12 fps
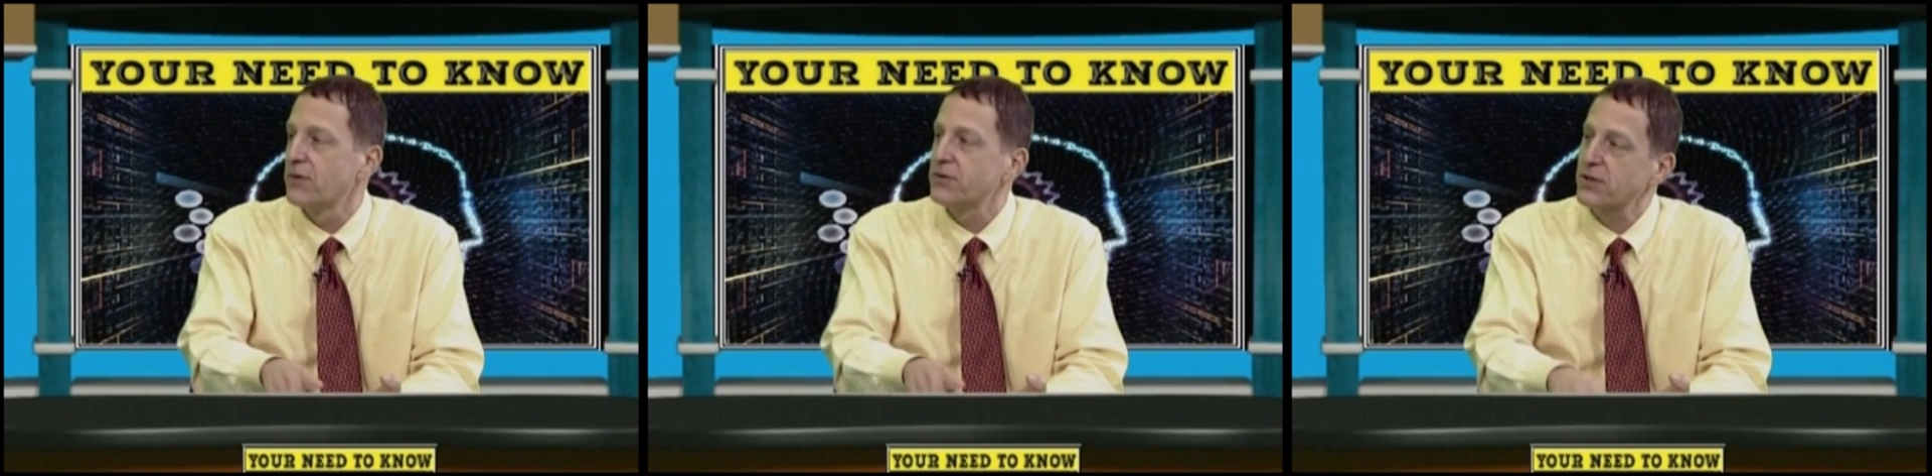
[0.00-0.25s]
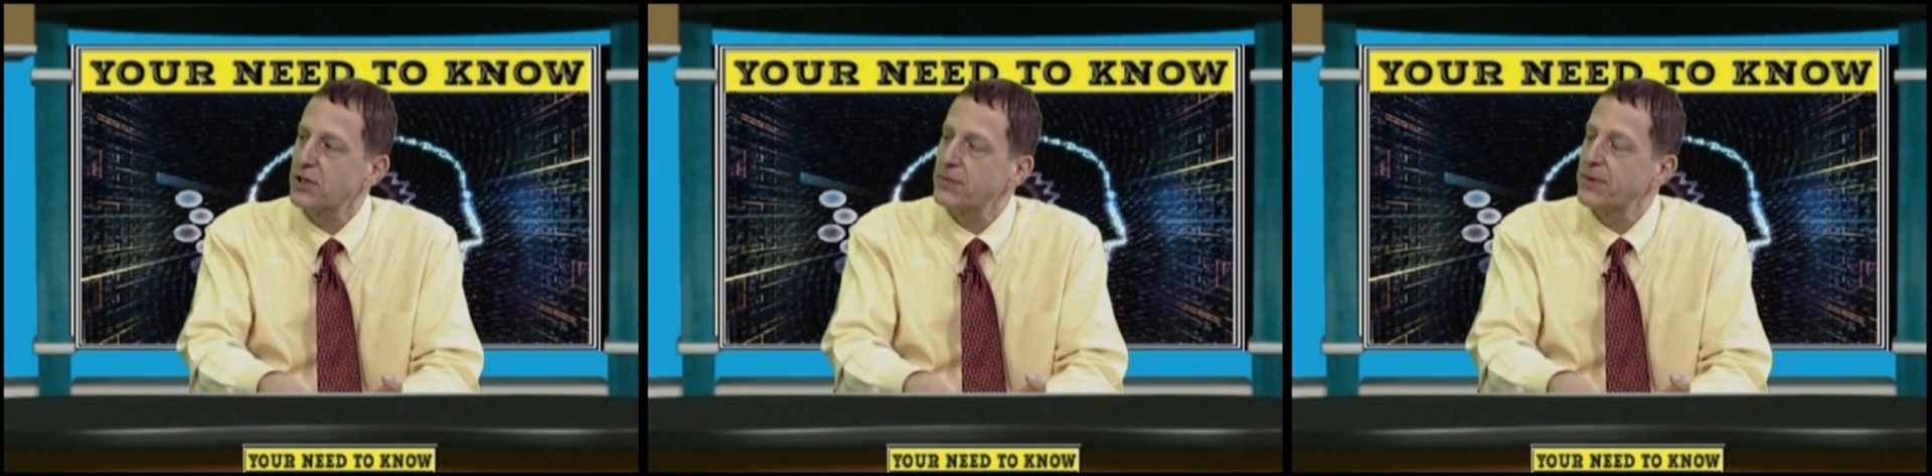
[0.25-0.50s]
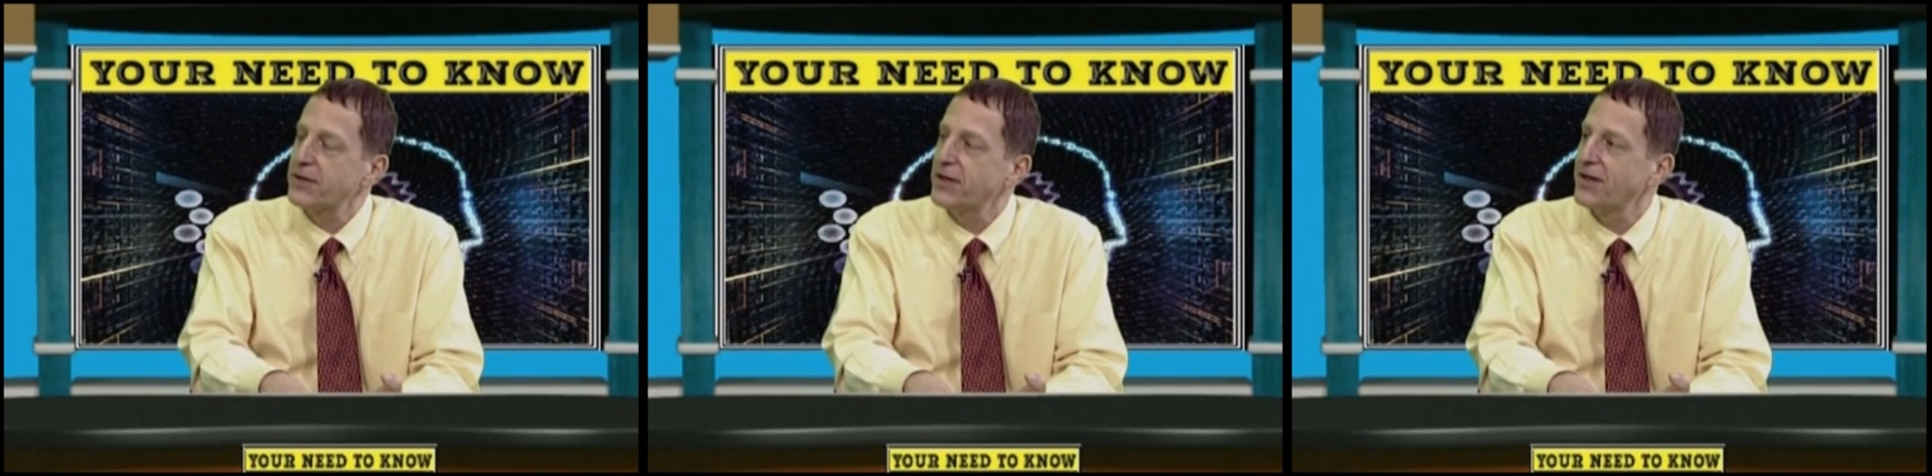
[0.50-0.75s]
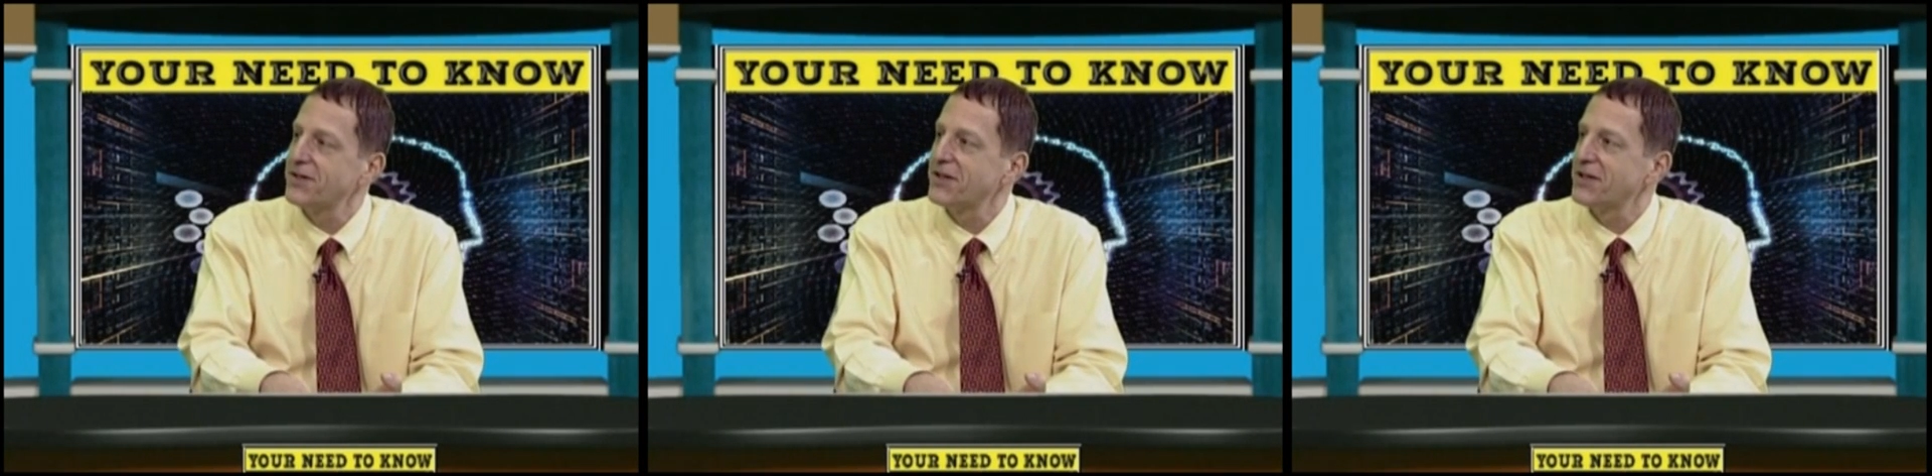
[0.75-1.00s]
We're talking about
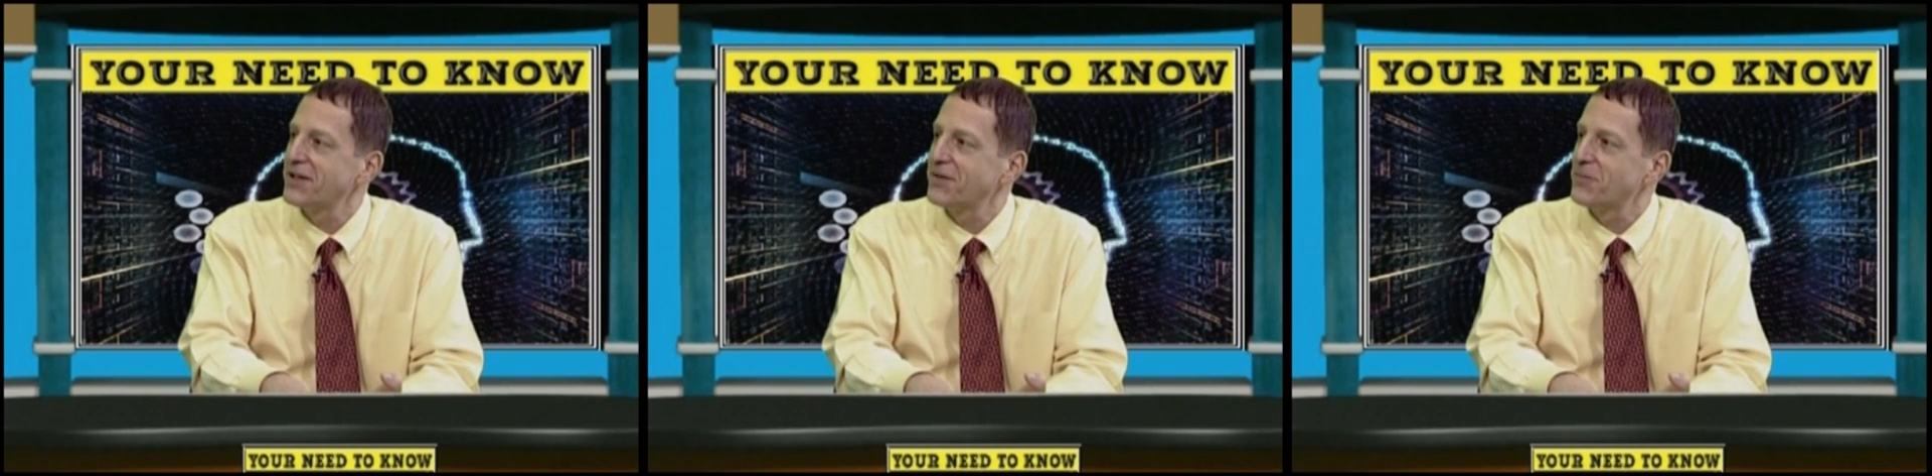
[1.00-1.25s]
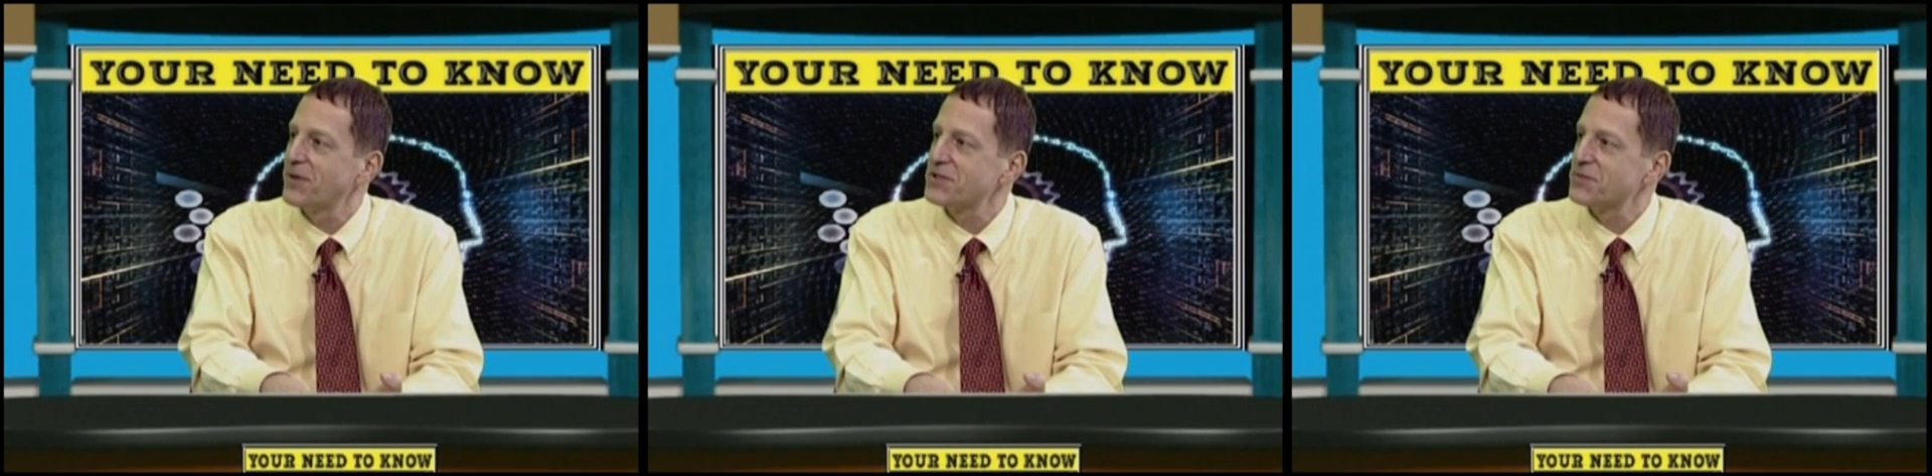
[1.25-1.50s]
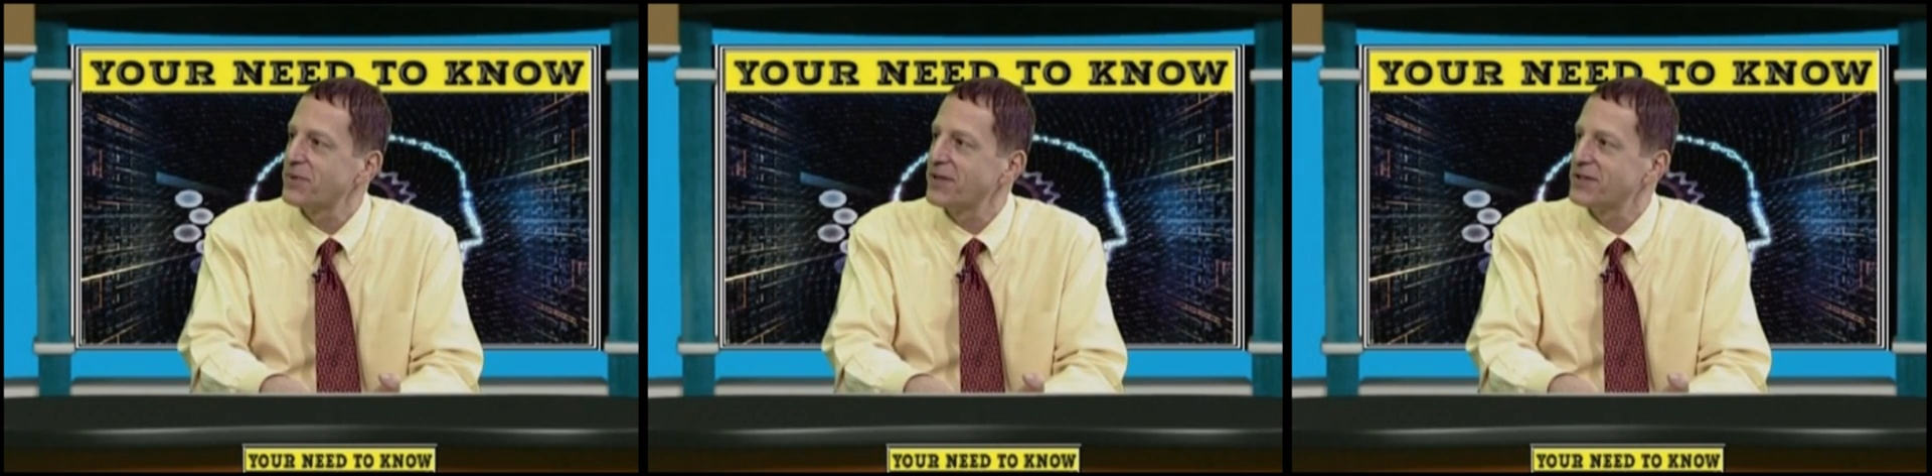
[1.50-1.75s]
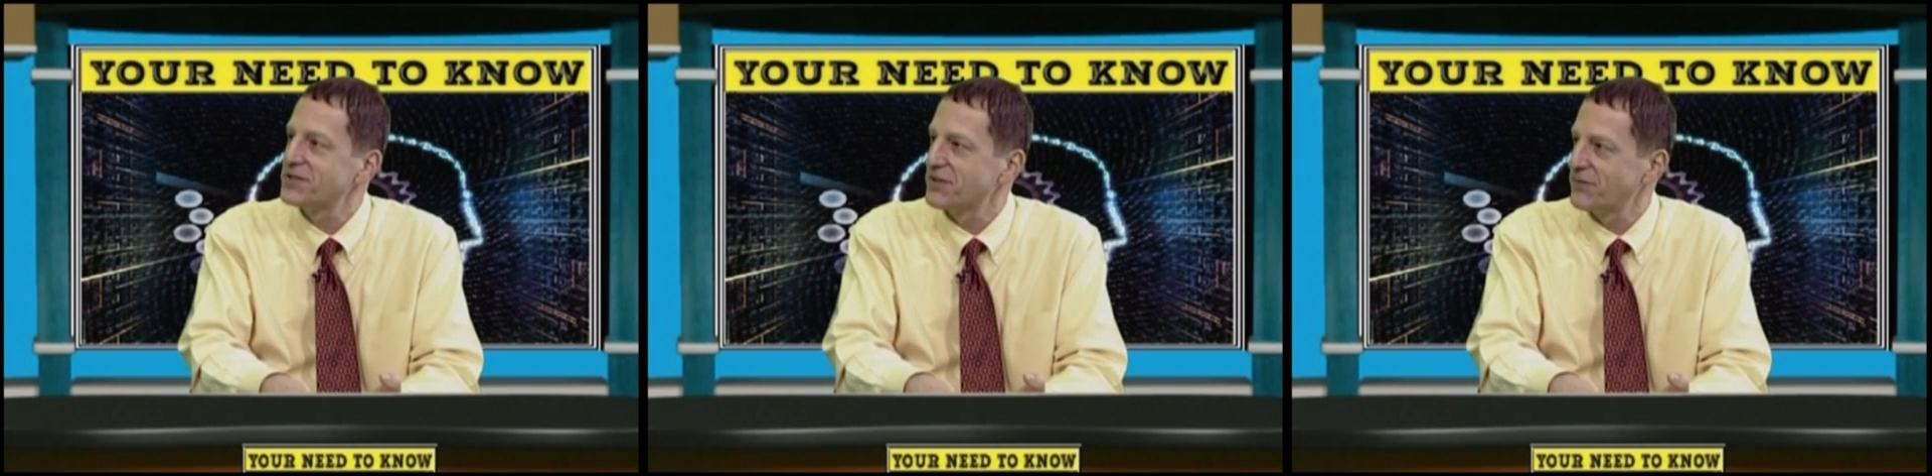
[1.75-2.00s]
the idea that it must
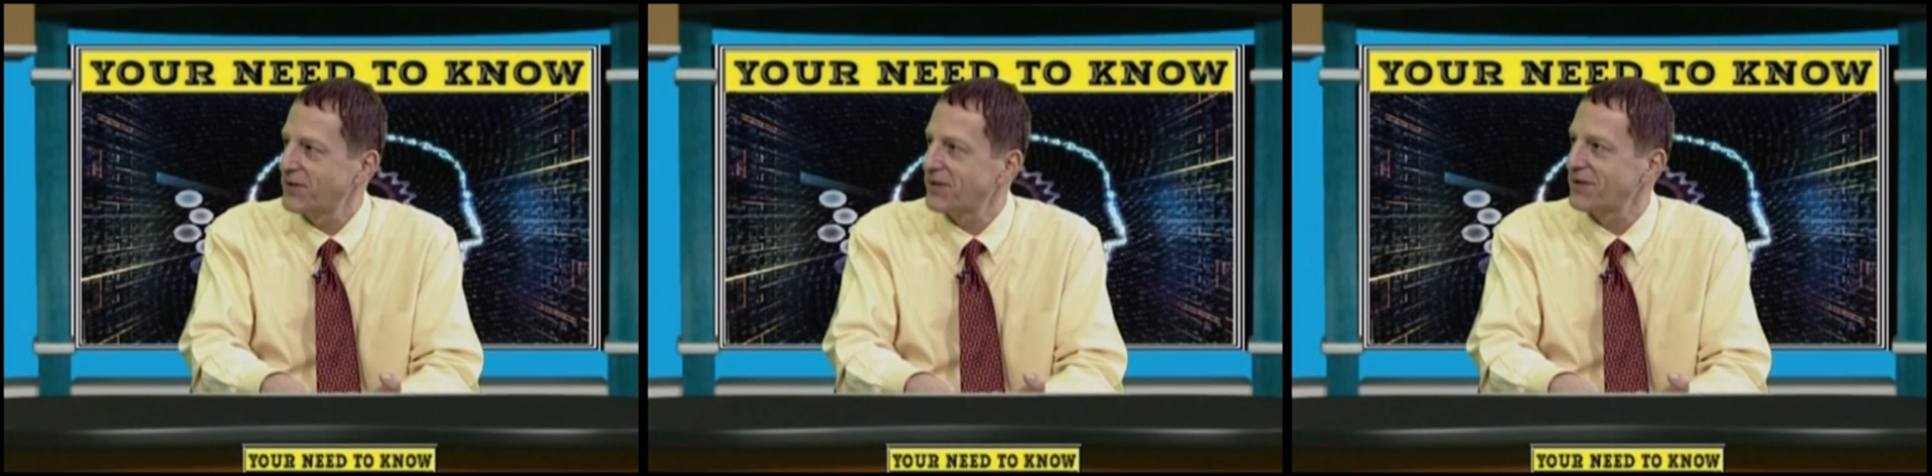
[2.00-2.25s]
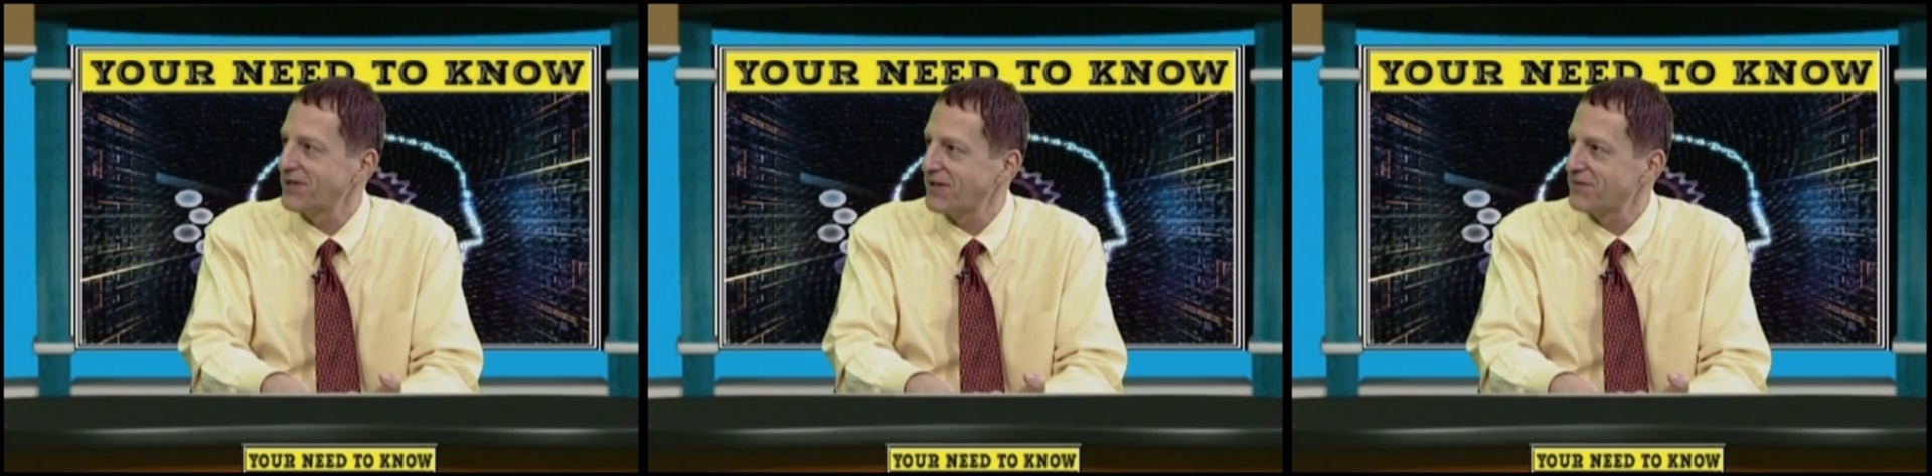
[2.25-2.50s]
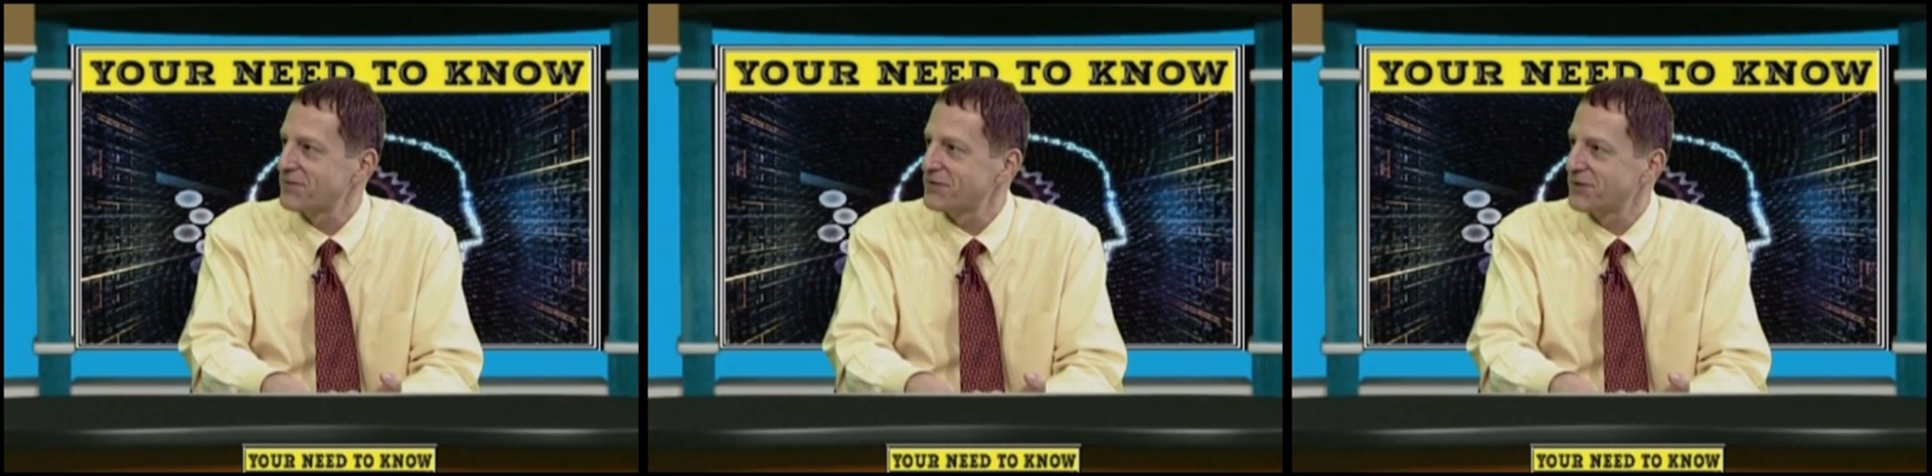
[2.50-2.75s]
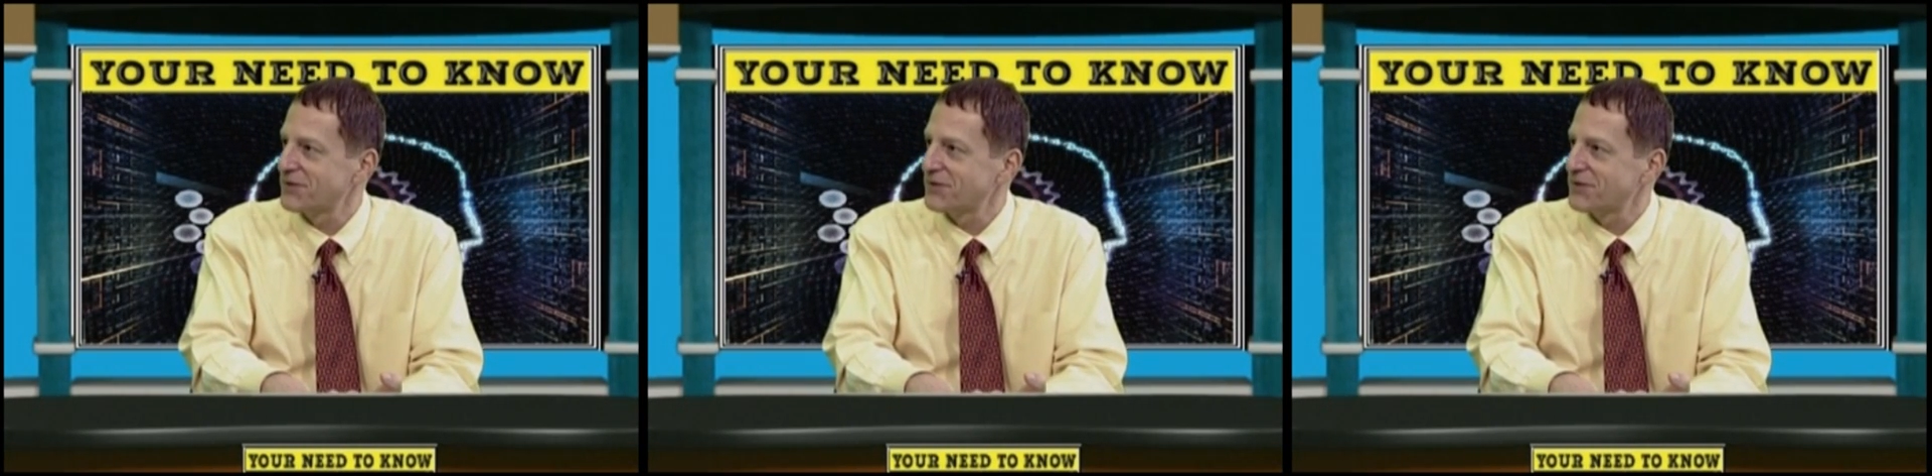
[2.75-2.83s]
be severe enough